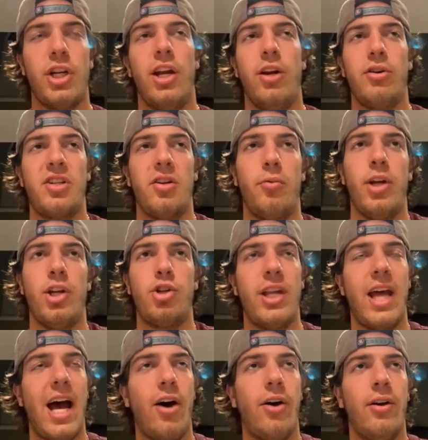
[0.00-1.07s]
Anderson reached
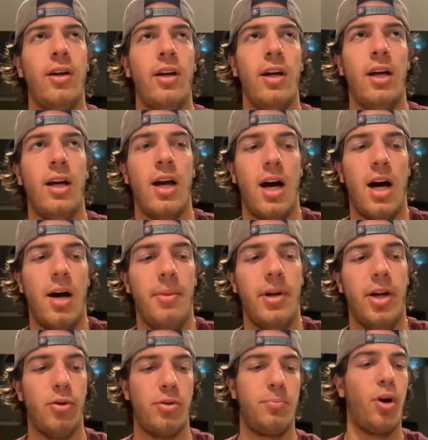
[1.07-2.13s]
out, and
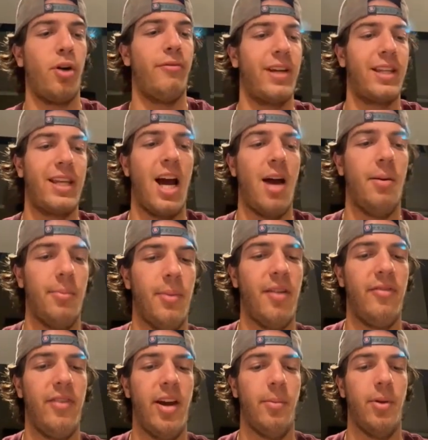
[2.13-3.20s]
it was perfect timing. My
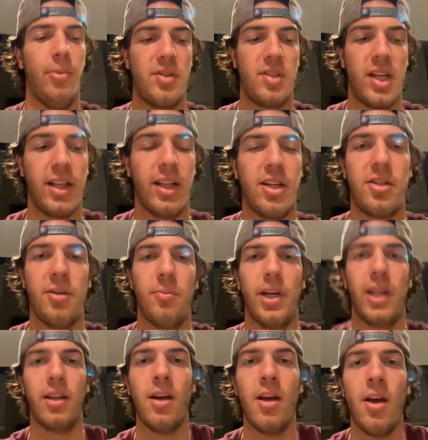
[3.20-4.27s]
family was like, "Listen,
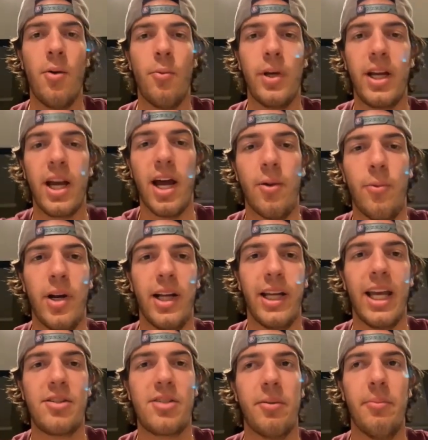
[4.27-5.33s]
we kind of want to
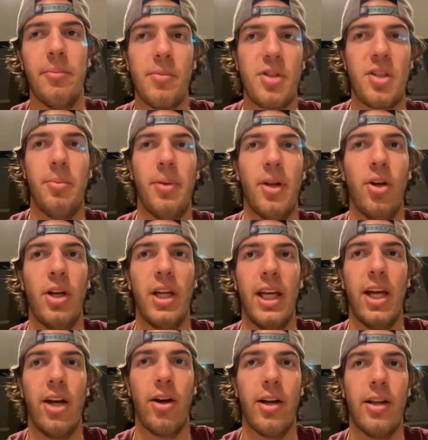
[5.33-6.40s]
get some stability
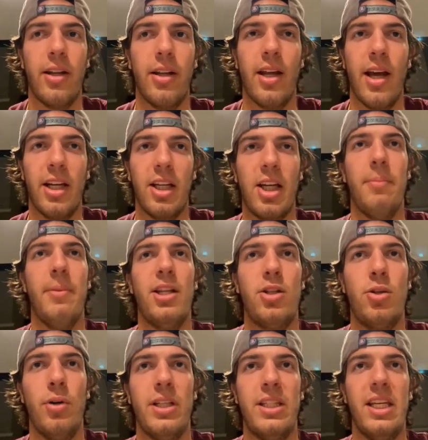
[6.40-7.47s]
here and commit
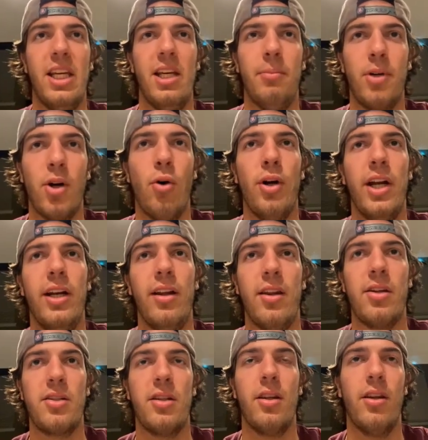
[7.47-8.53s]
to a team going into
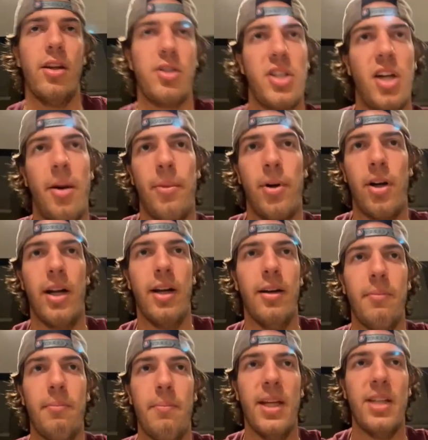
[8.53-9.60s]
the summer
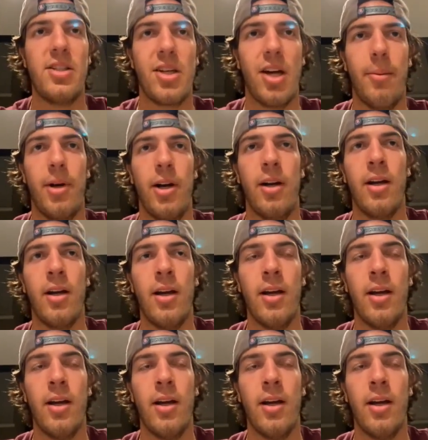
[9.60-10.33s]
and midsummer."